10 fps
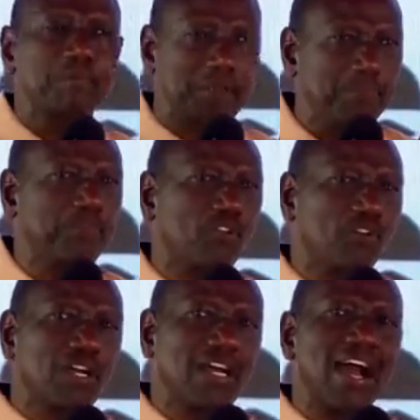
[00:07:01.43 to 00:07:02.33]

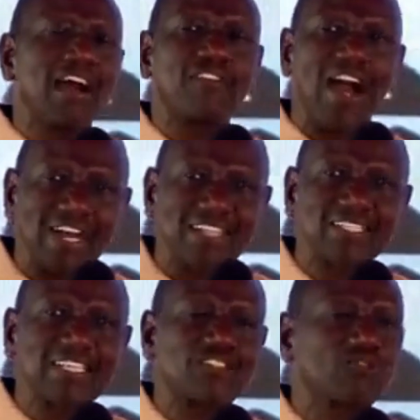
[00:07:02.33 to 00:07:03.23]
people have
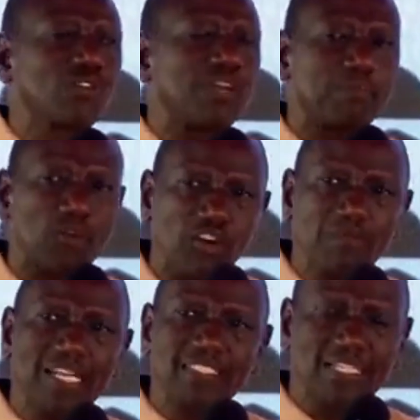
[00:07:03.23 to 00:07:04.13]
access to
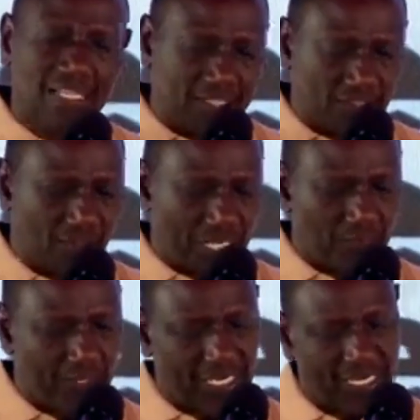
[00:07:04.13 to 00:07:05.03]
employment so
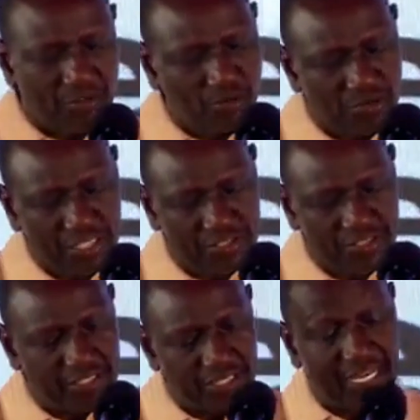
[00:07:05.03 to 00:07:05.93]
that we can do
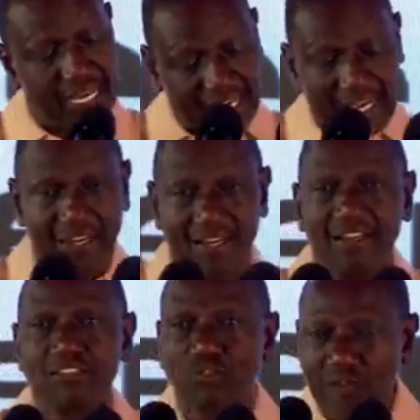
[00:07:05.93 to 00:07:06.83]
this again
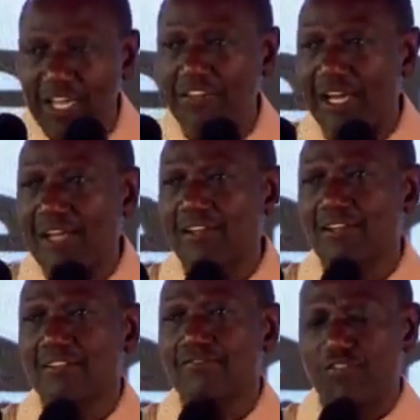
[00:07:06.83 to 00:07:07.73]
together
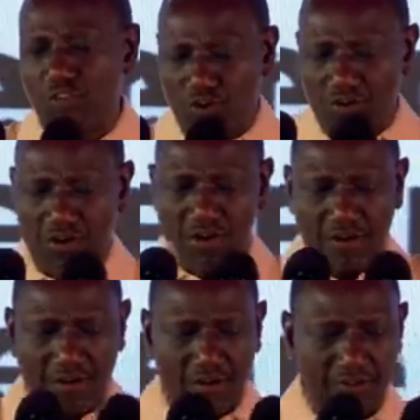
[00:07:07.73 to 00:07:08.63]
for
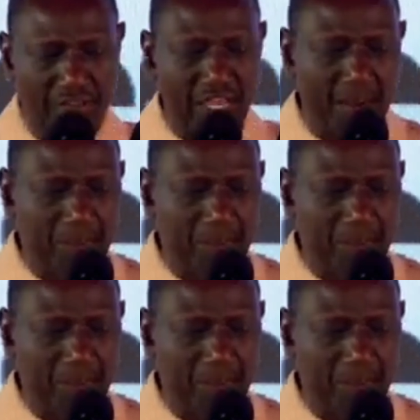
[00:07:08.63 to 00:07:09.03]
the young